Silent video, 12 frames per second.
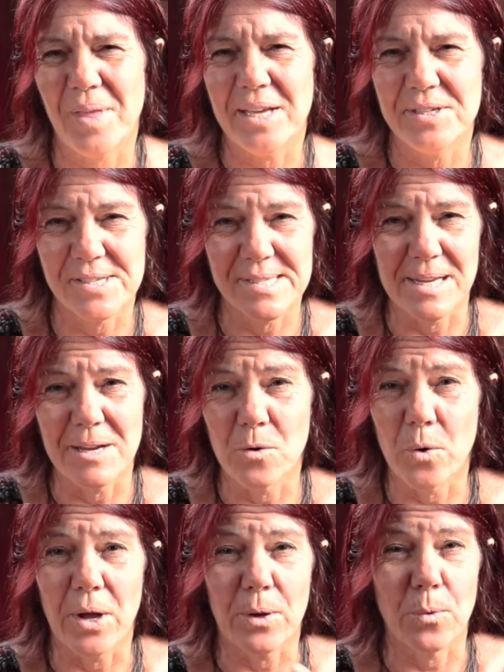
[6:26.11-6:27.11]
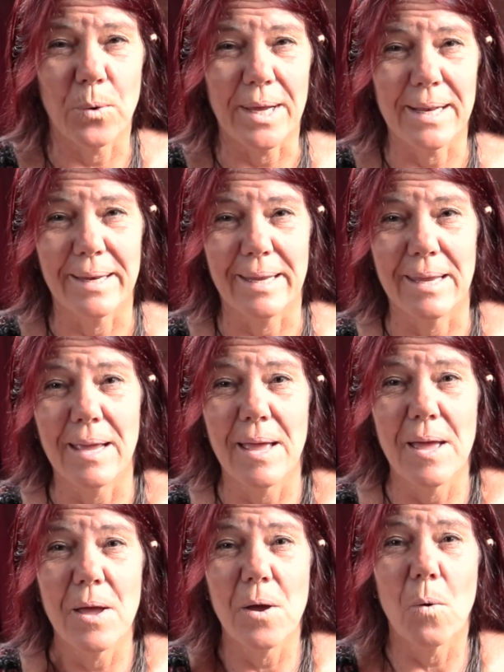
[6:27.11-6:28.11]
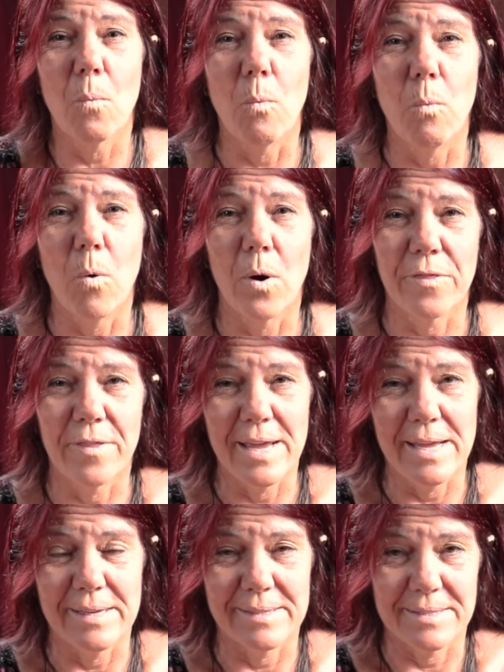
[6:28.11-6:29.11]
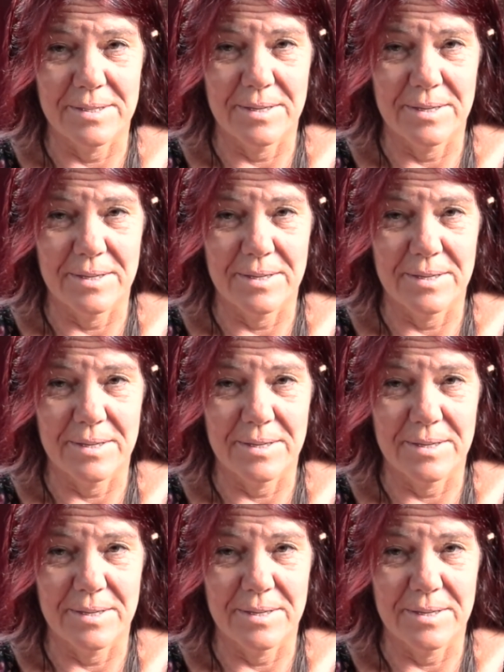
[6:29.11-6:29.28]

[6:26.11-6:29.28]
understand quite quickly what that